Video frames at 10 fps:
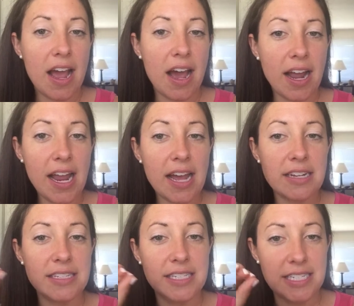I
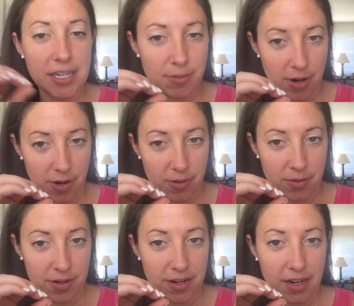had
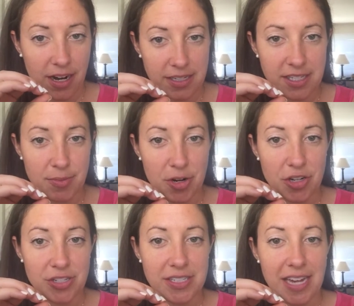0
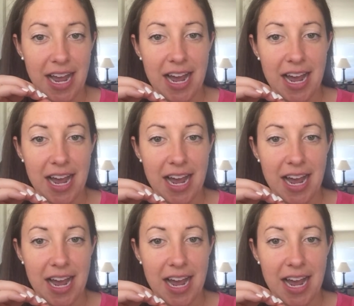customers